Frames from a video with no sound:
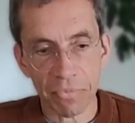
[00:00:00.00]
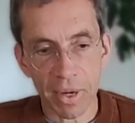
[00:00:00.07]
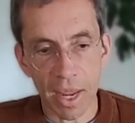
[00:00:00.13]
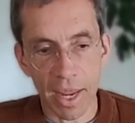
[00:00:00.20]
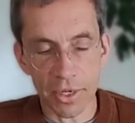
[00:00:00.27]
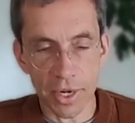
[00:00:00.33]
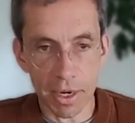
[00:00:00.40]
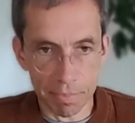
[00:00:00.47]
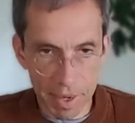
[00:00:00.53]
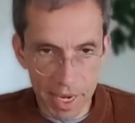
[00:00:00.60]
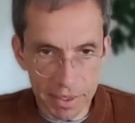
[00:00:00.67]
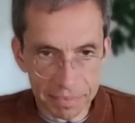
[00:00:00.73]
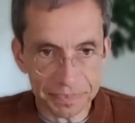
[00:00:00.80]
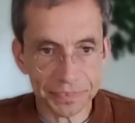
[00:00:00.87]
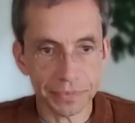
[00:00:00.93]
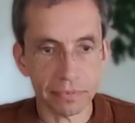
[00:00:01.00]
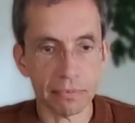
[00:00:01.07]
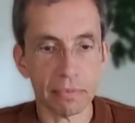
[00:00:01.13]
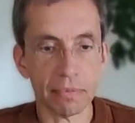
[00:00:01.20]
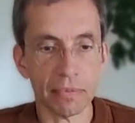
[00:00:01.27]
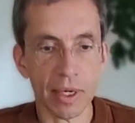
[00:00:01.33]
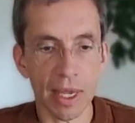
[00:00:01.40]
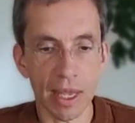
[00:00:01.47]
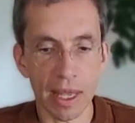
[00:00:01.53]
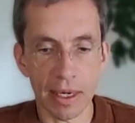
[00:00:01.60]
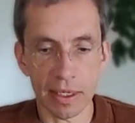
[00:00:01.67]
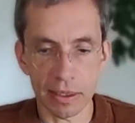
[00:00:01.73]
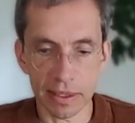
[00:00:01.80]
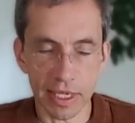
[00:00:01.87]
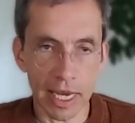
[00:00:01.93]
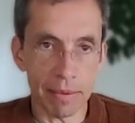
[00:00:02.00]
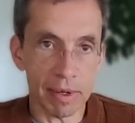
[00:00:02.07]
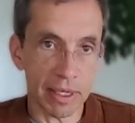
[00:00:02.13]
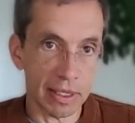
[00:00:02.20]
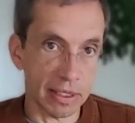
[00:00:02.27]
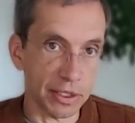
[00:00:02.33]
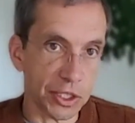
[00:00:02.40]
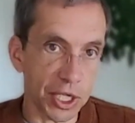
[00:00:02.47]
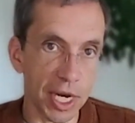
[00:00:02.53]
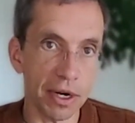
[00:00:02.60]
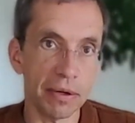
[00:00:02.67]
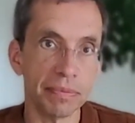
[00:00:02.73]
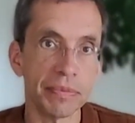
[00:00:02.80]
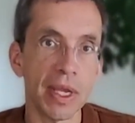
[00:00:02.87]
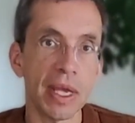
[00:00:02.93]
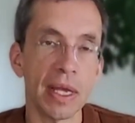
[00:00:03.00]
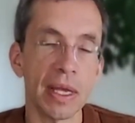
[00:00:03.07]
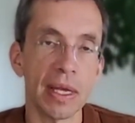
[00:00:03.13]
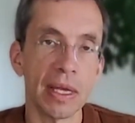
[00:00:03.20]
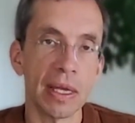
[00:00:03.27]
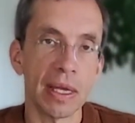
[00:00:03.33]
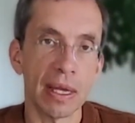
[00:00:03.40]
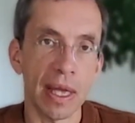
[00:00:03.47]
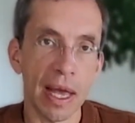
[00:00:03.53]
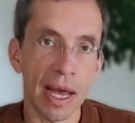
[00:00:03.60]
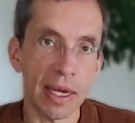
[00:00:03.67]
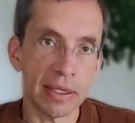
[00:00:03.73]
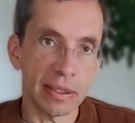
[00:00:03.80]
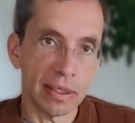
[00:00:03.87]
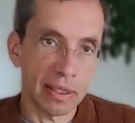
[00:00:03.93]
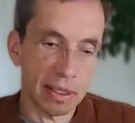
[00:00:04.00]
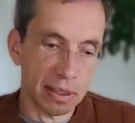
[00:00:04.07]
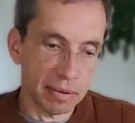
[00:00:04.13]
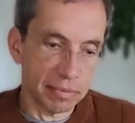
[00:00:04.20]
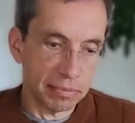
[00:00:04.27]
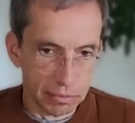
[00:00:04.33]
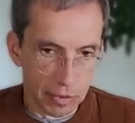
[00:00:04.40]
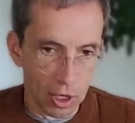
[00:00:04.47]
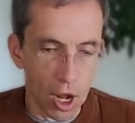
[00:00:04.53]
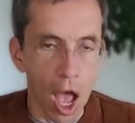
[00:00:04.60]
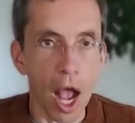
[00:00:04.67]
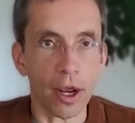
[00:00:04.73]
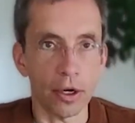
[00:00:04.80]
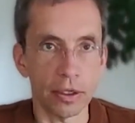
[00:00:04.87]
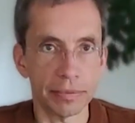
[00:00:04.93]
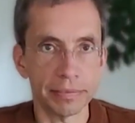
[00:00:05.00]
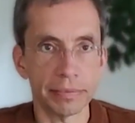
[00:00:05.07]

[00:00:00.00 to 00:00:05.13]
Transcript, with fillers: And you had a bed, a little table, and a little chair, and a little locker.